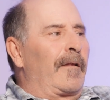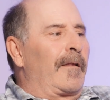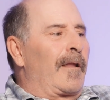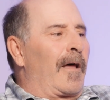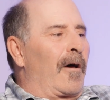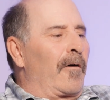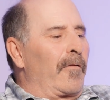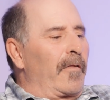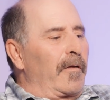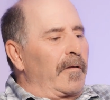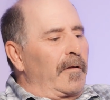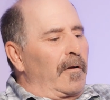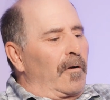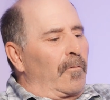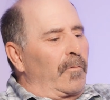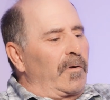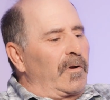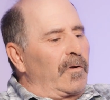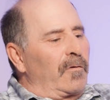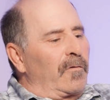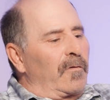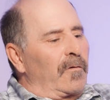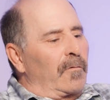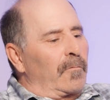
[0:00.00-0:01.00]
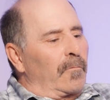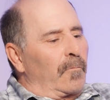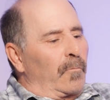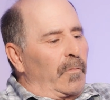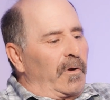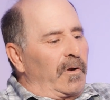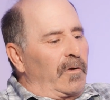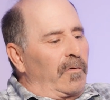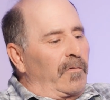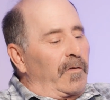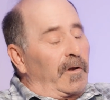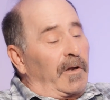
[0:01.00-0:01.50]
now that
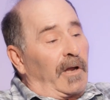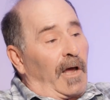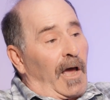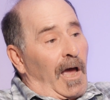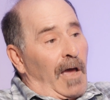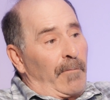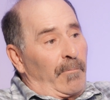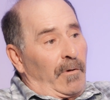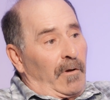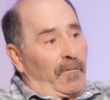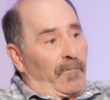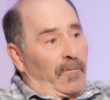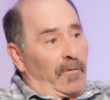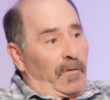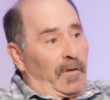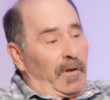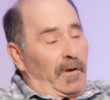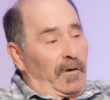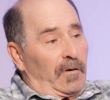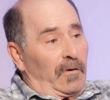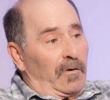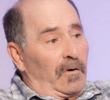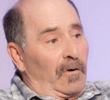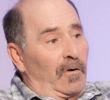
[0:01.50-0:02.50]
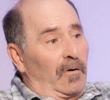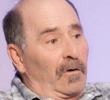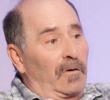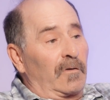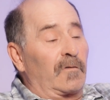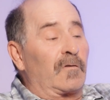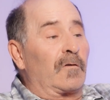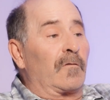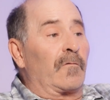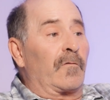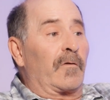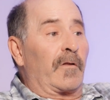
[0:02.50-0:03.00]
we do the timing for the
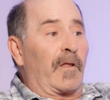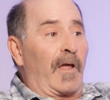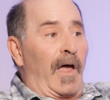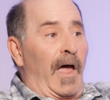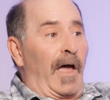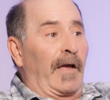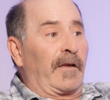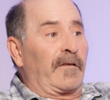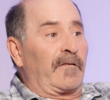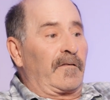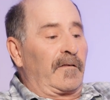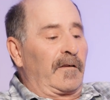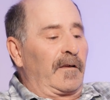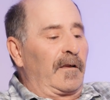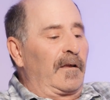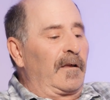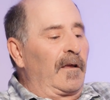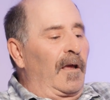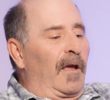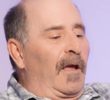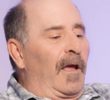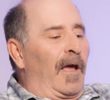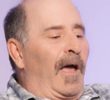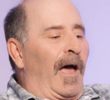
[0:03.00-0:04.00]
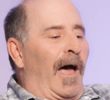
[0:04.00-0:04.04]
endurance or for the XC.